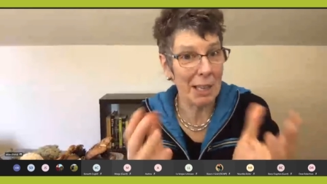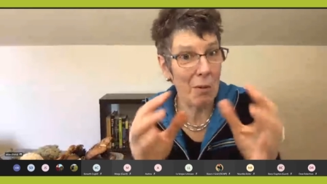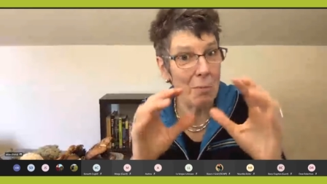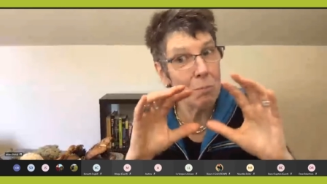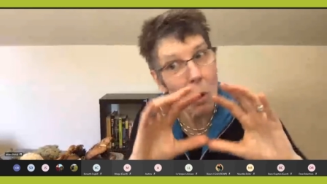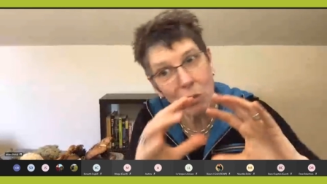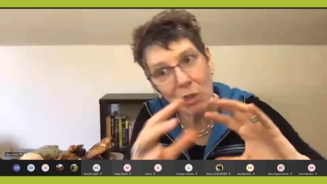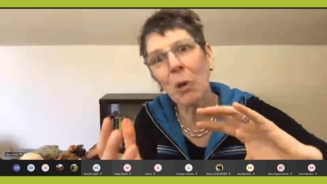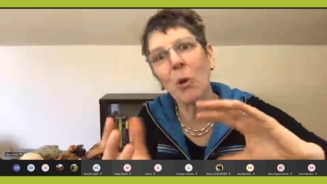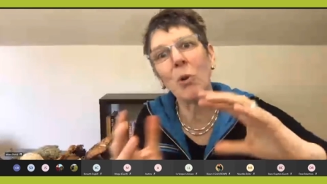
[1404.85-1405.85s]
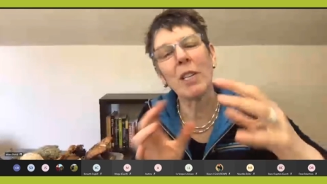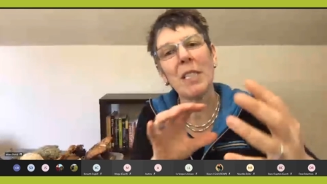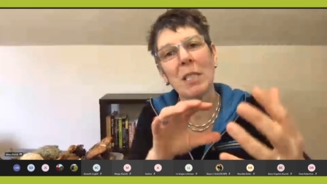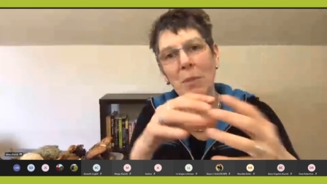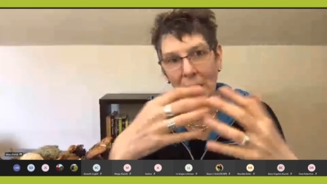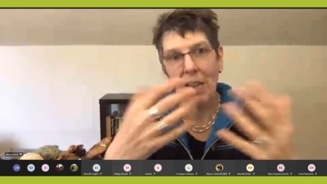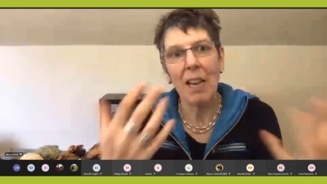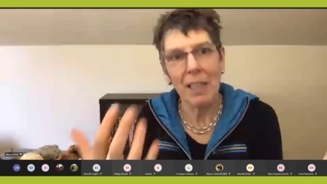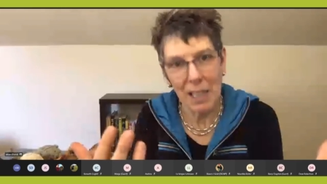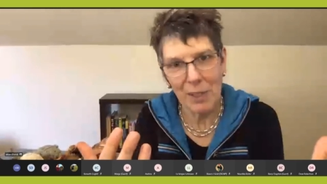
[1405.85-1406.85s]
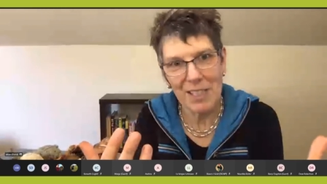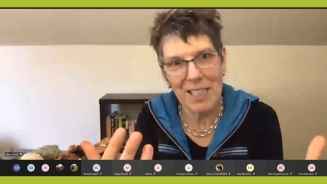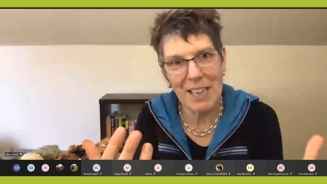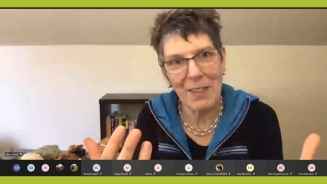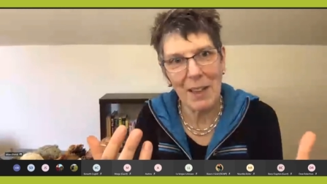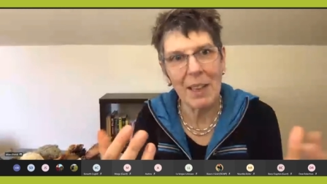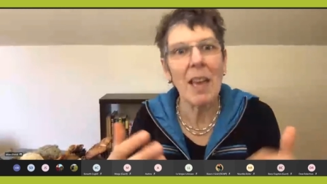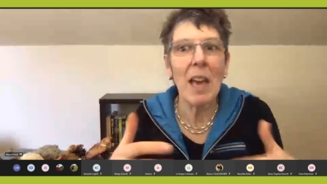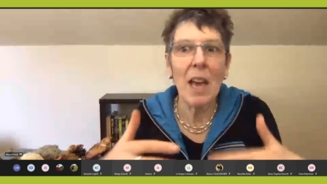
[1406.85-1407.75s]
There are multiple organisms living together